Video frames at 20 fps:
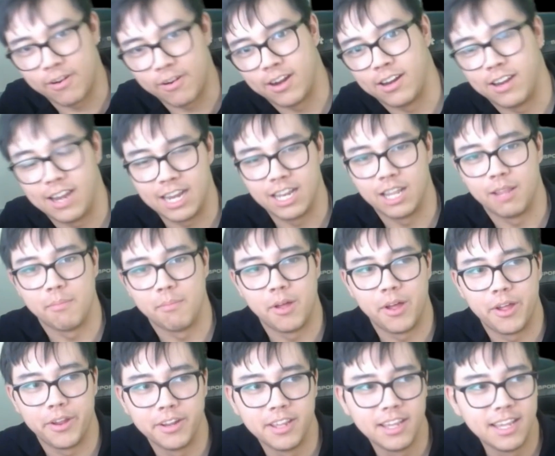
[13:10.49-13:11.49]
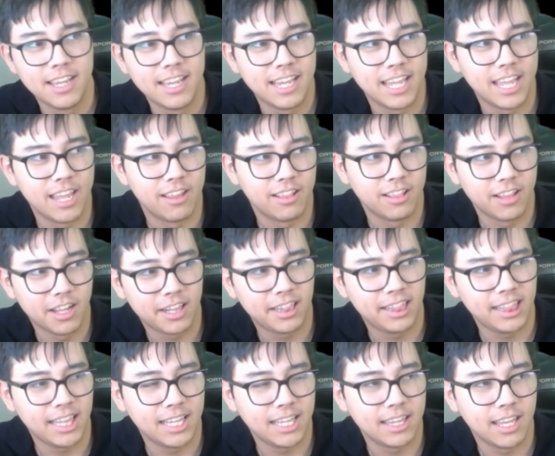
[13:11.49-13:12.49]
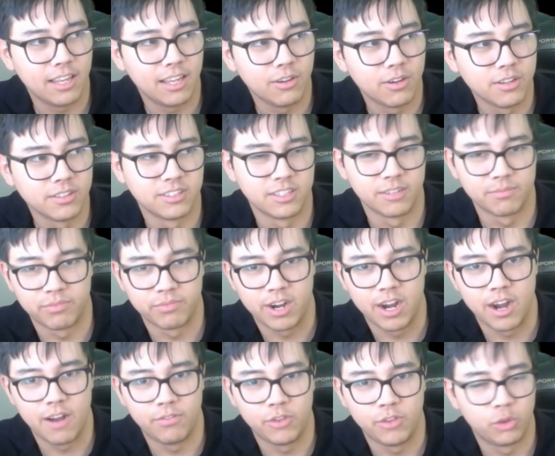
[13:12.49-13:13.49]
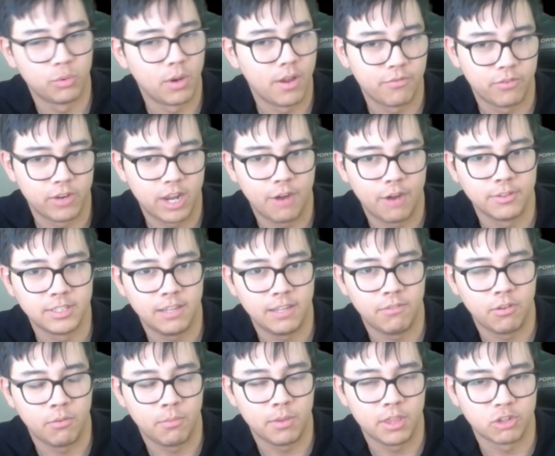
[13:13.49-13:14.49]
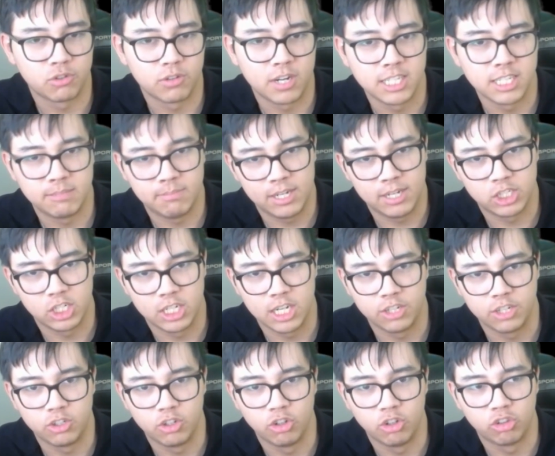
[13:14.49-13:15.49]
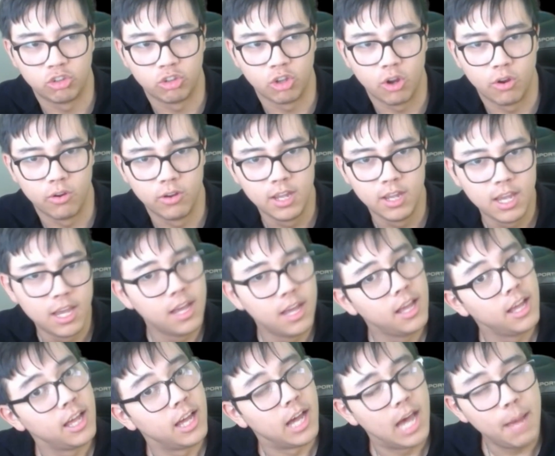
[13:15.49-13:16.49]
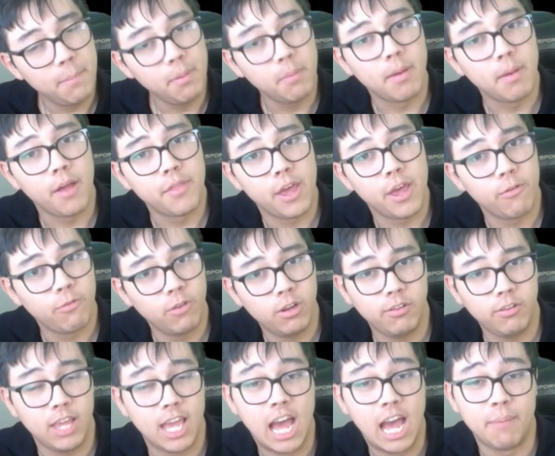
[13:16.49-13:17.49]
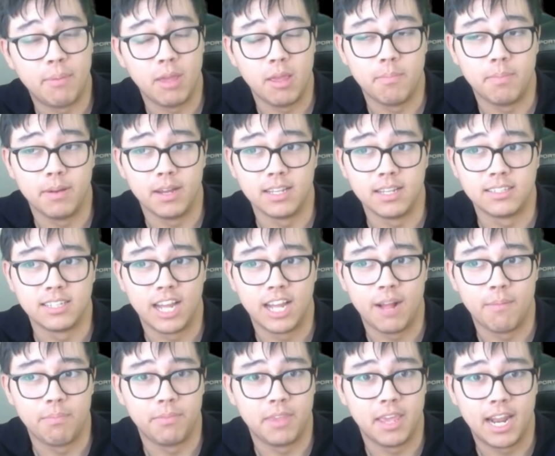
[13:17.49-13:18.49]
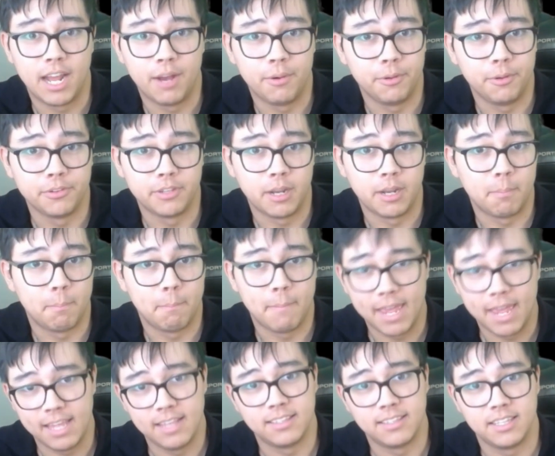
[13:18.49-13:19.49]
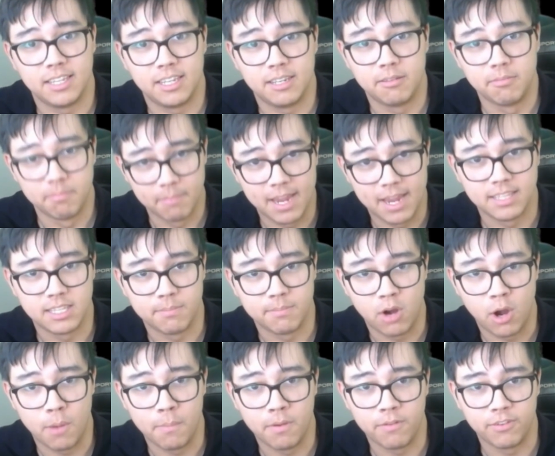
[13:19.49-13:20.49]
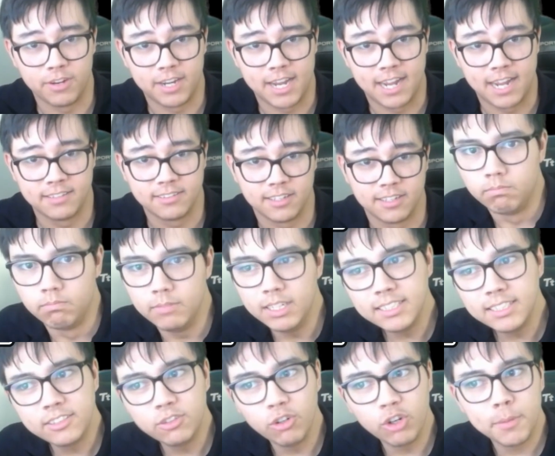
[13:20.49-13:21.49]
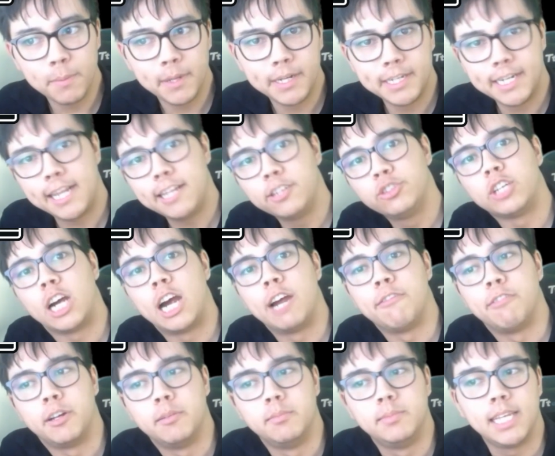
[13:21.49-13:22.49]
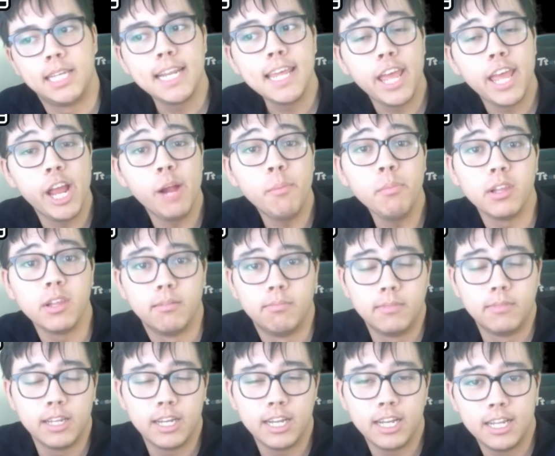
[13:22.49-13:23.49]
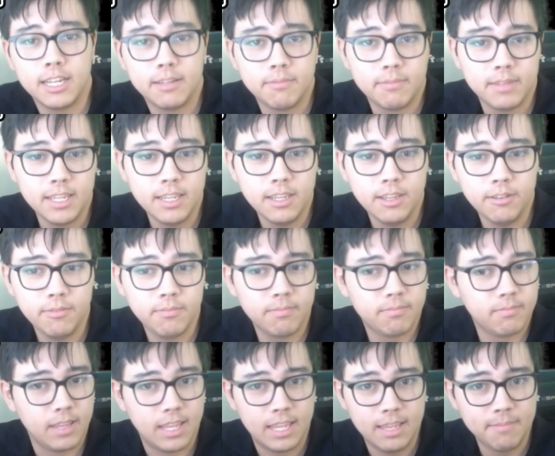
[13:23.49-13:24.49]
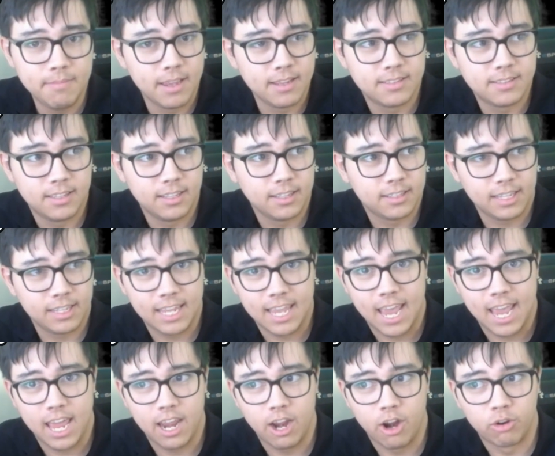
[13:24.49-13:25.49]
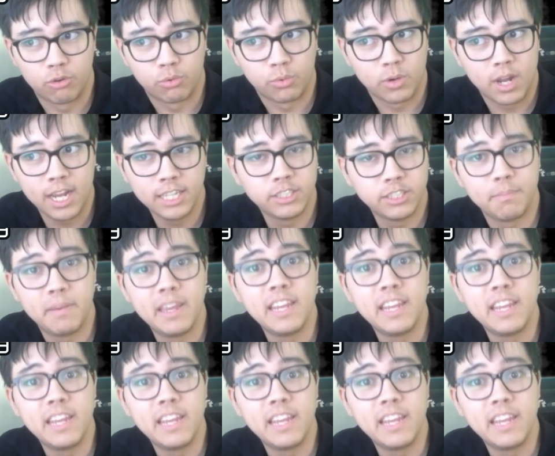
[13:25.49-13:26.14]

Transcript: in Le Mans, and luckily they also survived the 24 hours even with the transmission issues. So happy about that, really happy. But yeah, that was an amazing moment for NASCAR. Let's talk about another driver, Denny Hamlin. He basically had a rise of being a